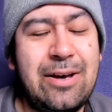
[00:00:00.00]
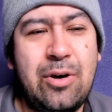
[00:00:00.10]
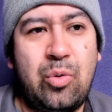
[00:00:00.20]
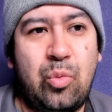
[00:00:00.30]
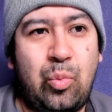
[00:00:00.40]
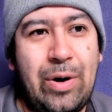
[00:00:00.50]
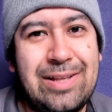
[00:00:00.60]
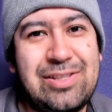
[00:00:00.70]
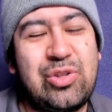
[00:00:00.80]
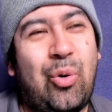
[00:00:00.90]
When it's
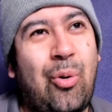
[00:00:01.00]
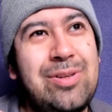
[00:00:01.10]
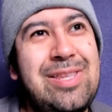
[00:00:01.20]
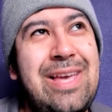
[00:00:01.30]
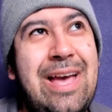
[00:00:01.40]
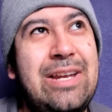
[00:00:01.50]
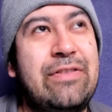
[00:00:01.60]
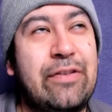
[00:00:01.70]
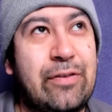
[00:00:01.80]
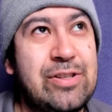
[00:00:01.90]
towards the end of the
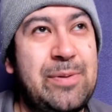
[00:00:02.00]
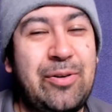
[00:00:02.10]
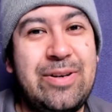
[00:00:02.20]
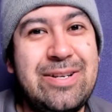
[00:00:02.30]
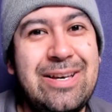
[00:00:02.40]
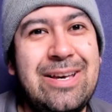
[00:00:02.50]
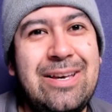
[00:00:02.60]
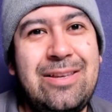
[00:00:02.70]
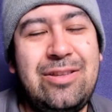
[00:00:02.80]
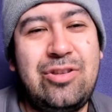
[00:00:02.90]
first period,
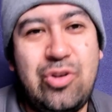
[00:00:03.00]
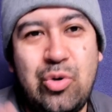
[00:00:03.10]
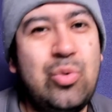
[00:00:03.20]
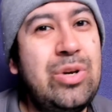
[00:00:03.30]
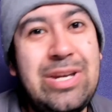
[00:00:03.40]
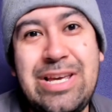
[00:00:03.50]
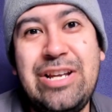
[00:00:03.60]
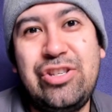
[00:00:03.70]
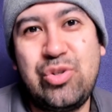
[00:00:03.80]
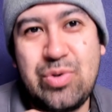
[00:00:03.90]
you
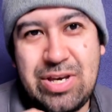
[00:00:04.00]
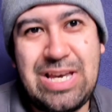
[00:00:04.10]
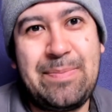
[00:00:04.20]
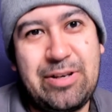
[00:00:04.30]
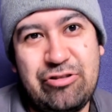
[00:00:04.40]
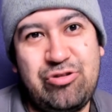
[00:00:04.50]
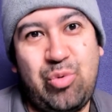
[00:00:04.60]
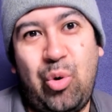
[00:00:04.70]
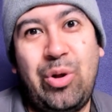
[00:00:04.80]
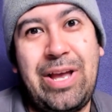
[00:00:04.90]
need to keep
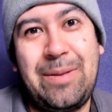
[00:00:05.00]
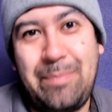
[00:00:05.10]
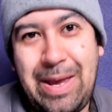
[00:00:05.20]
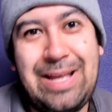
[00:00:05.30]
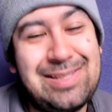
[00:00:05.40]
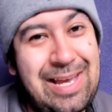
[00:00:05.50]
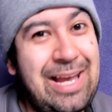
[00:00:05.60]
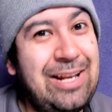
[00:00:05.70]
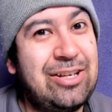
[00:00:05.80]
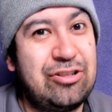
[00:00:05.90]
control and
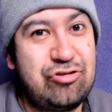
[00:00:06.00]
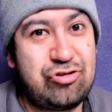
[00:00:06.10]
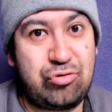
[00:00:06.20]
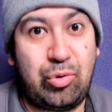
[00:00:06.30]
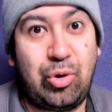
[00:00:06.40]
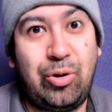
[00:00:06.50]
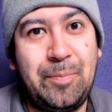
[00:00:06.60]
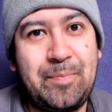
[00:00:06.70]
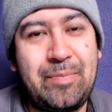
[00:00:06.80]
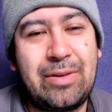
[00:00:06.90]
maintain control
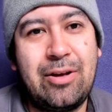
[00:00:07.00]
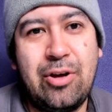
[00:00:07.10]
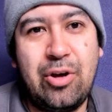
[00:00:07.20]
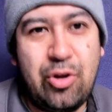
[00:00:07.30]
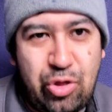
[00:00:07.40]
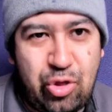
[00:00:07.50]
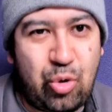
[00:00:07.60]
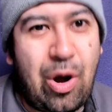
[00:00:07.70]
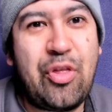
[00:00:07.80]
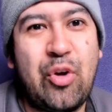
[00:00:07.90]

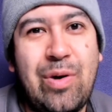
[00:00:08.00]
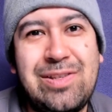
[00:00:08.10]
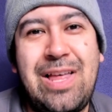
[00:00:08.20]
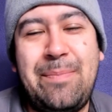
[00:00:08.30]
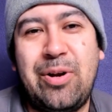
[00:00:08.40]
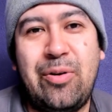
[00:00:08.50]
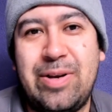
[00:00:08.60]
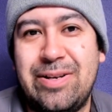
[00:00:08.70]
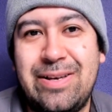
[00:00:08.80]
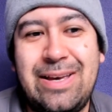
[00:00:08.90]
throughout the rest of that
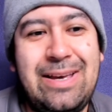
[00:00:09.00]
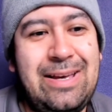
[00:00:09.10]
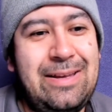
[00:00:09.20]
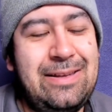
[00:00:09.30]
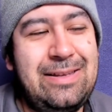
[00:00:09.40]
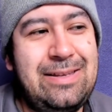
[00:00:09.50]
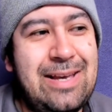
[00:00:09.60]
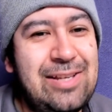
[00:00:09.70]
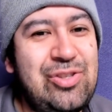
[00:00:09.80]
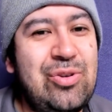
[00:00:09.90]
period.
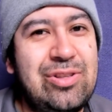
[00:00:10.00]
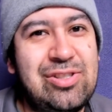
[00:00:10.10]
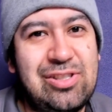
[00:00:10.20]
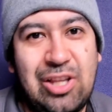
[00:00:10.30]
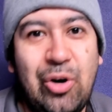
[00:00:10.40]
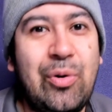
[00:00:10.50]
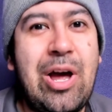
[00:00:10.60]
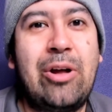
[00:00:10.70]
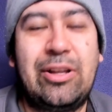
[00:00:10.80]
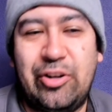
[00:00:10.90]
Yes, you can slow
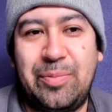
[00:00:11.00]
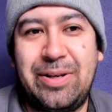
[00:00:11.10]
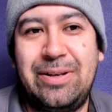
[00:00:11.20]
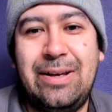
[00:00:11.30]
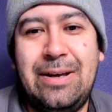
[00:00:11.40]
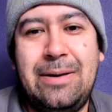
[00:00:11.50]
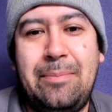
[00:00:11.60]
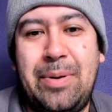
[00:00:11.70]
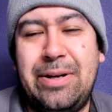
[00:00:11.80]
down a little bit, but, you